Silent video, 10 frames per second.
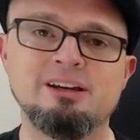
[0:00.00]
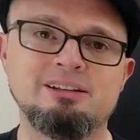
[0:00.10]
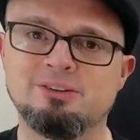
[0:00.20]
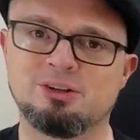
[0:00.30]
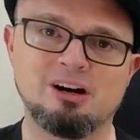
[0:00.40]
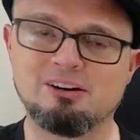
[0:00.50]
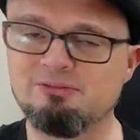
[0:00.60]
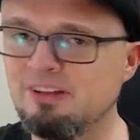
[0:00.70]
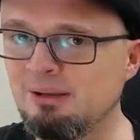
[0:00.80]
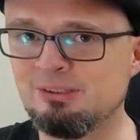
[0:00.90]
Now, there are
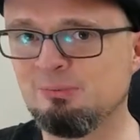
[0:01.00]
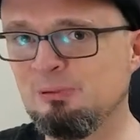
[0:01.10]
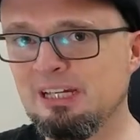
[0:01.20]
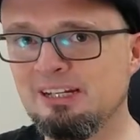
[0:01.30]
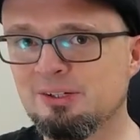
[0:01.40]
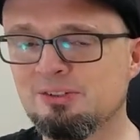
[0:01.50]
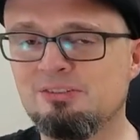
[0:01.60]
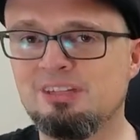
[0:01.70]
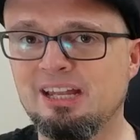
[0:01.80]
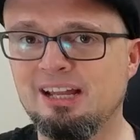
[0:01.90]
famous players
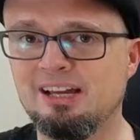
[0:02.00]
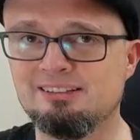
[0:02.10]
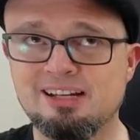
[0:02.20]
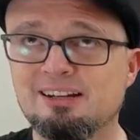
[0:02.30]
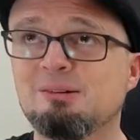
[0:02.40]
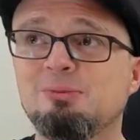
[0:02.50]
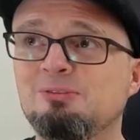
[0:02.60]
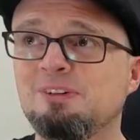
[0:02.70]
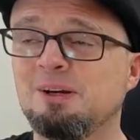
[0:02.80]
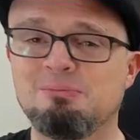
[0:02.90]
that had terrible
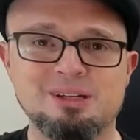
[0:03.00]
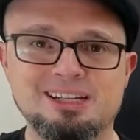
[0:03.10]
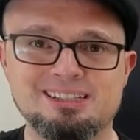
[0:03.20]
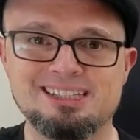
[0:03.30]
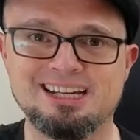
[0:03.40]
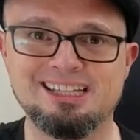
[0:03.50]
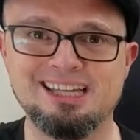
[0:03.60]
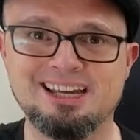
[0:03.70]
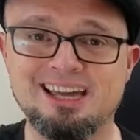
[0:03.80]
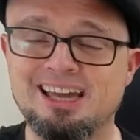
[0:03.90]
finger picking
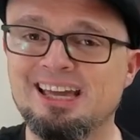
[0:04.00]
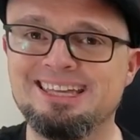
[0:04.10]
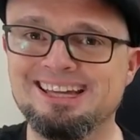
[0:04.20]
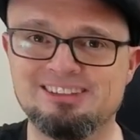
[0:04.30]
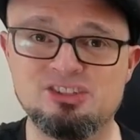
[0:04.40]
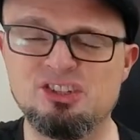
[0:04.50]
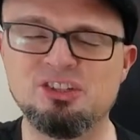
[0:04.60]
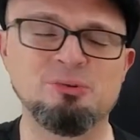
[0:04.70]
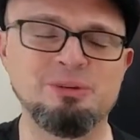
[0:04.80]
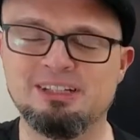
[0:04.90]
technique, yet
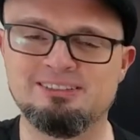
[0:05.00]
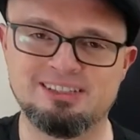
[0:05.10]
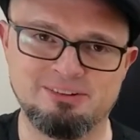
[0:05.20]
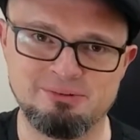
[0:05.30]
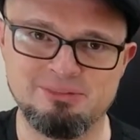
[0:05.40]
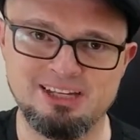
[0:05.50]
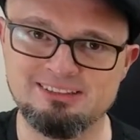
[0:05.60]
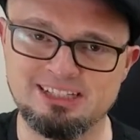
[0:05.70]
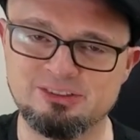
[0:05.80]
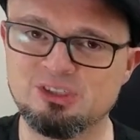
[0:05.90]
still made it sound amazing.